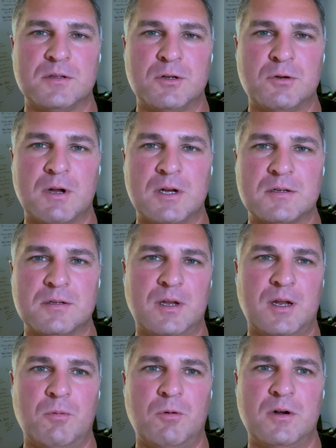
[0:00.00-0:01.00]
the direction that
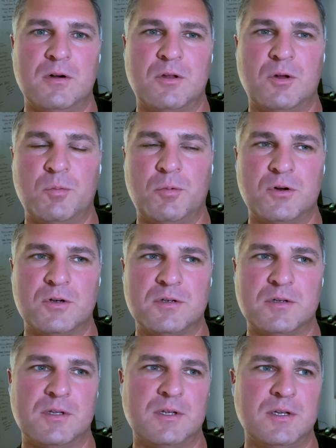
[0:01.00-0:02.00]
I wanted to go
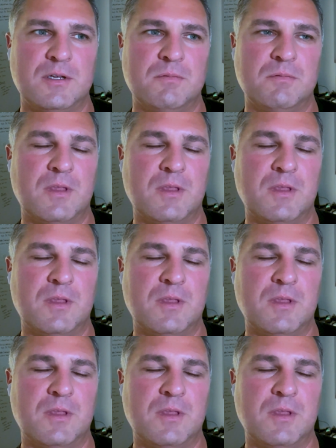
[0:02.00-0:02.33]
personally.